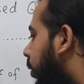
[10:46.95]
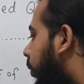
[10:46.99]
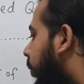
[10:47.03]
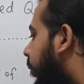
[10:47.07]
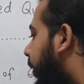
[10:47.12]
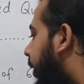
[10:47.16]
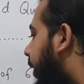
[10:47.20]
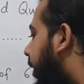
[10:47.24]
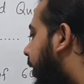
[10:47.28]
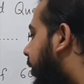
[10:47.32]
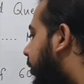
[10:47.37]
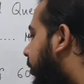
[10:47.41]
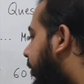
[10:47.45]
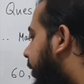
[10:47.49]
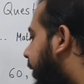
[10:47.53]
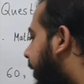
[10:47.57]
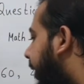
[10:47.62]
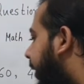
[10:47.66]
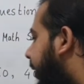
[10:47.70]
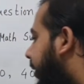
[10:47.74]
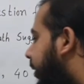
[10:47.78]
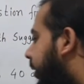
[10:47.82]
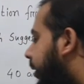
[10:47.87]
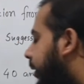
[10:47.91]
We cannot
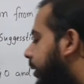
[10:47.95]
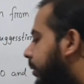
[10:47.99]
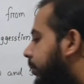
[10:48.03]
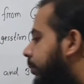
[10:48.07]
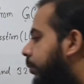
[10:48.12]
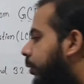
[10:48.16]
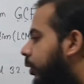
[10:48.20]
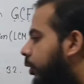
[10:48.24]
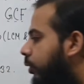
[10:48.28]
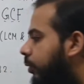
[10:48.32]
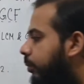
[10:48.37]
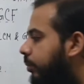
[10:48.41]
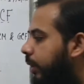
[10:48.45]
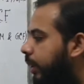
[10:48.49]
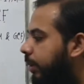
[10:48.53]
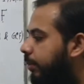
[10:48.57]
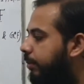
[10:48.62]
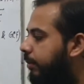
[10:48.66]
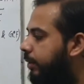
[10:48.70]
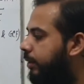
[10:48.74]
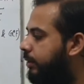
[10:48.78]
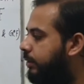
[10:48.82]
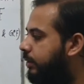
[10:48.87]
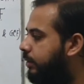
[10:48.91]
take the bottom
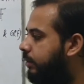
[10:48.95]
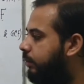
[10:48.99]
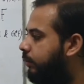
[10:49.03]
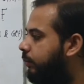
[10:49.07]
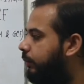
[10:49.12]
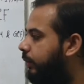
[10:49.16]
numbers.